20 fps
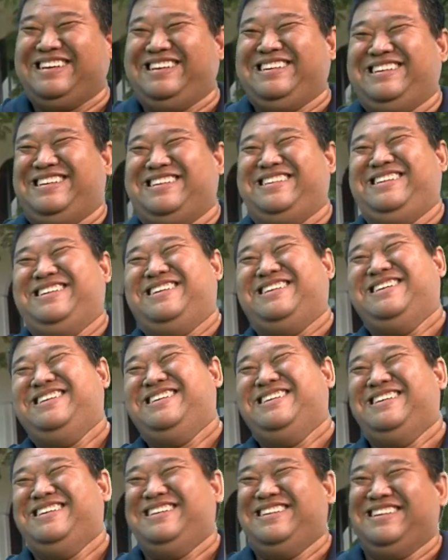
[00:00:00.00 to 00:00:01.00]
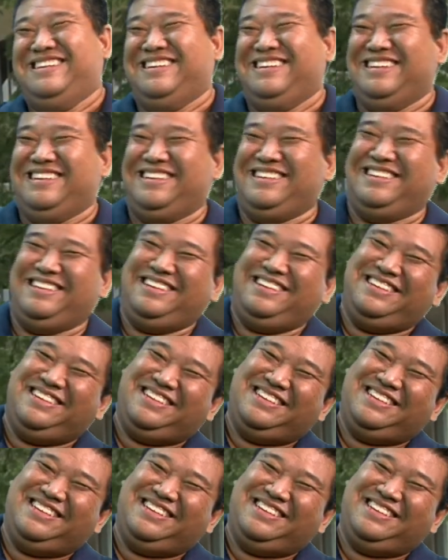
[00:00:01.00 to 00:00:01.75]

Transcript: (no one is talking)